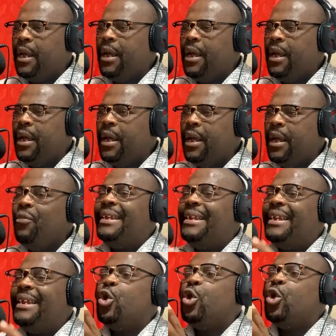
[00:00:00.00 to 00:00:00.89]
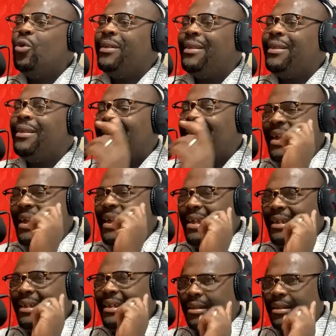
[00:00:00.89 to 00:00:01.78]
The devil uses
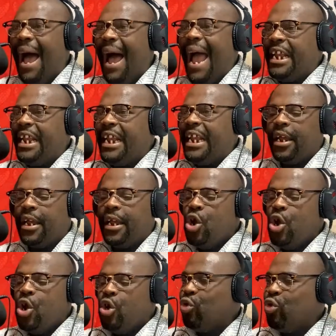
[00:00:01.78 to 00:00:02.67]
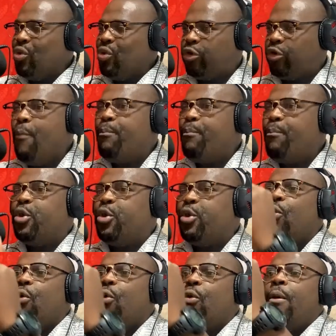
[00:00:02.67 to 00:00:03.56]
his mind to stop
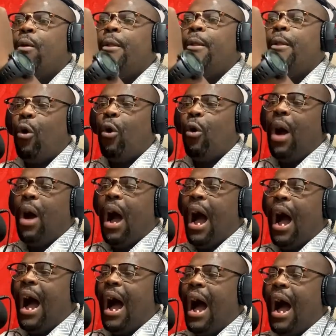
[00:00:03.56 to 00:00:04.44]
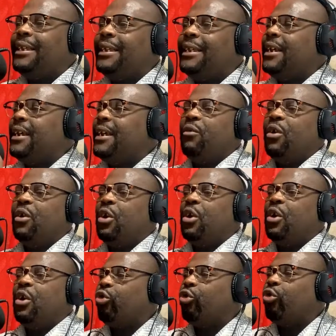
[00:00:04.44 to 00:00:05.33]
you from achieving
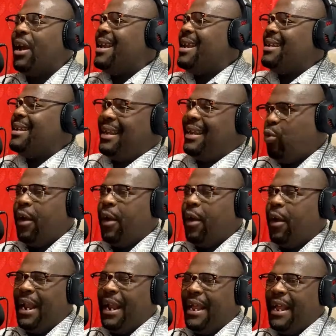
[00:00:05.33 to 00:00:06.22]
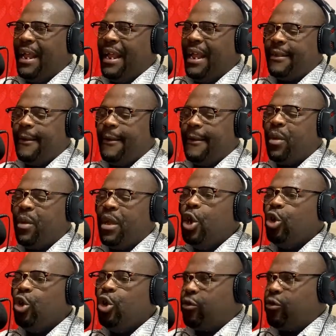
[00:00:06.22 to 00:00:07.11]
greatness at that workplace,
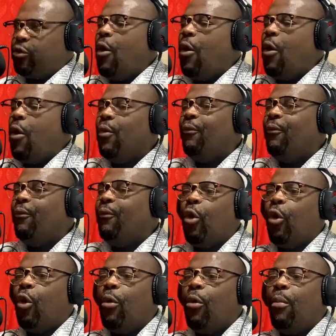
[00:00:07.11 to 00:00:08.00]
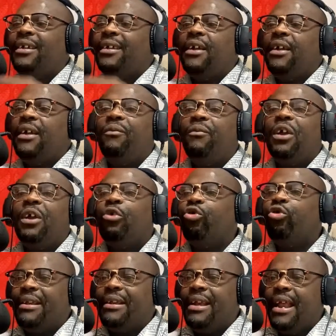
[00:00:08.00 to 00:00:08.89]
to stop you from achieving
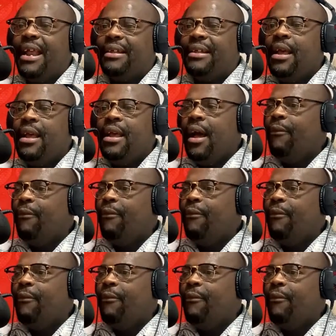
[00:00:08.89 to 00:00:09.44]
greatness from